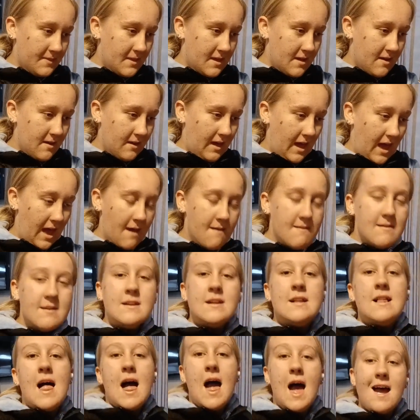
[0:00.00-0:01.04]
Okay.
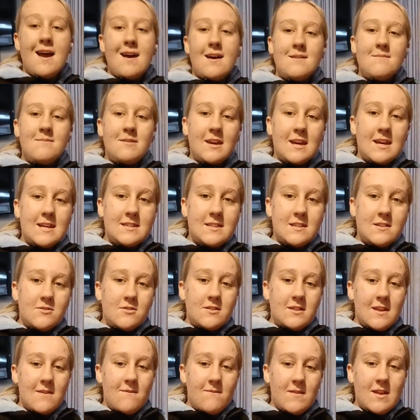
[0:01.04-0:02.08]
I hope you guys enjoyed
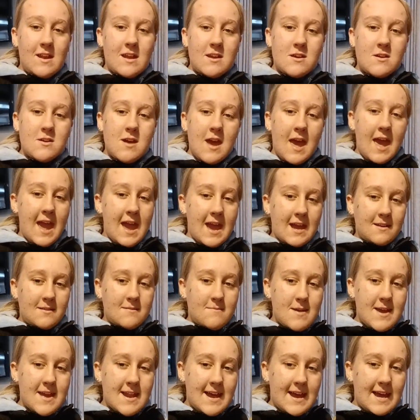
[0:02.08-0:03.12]
that video and
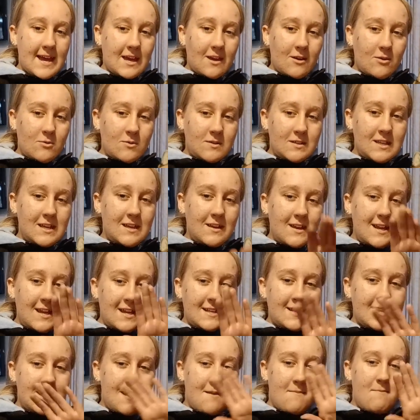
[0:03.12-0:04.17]
me and Ake will see you next
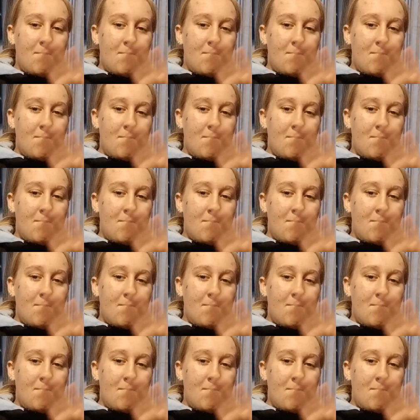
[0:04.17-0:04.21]
time.